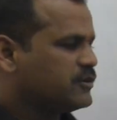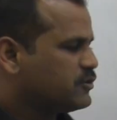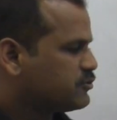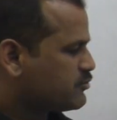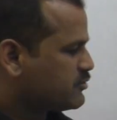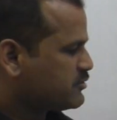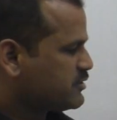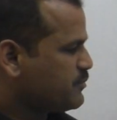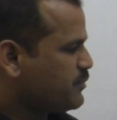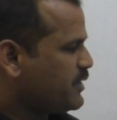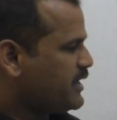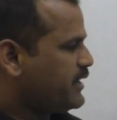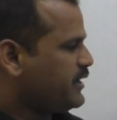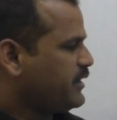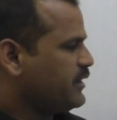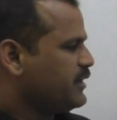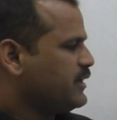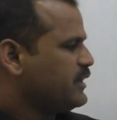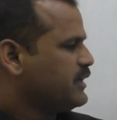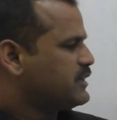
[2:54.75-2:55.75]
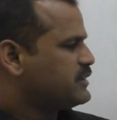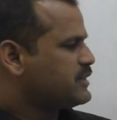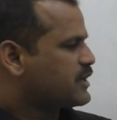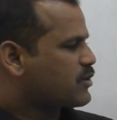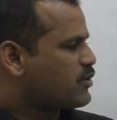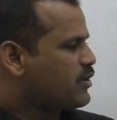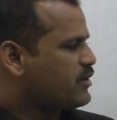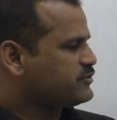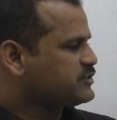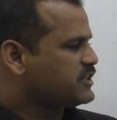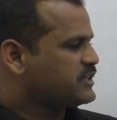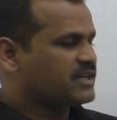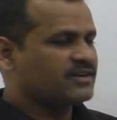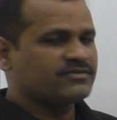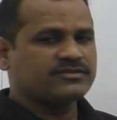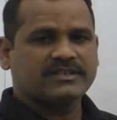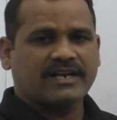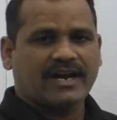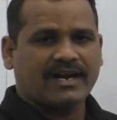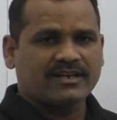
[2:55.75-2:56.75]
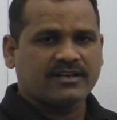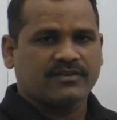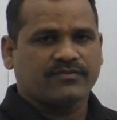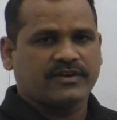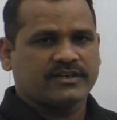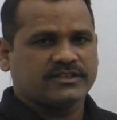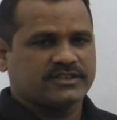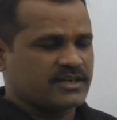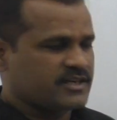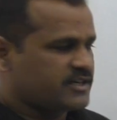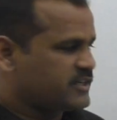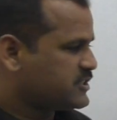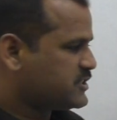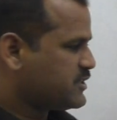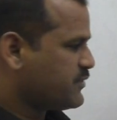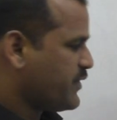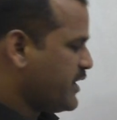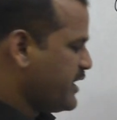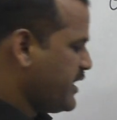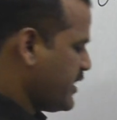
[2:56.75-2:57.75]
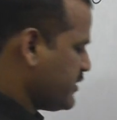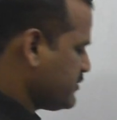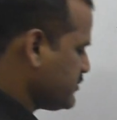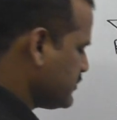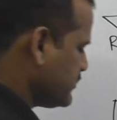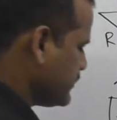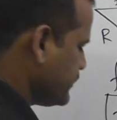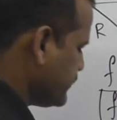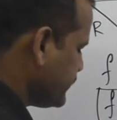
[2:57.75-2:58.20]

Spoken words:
So simply the coefficient of static friction, it is defined as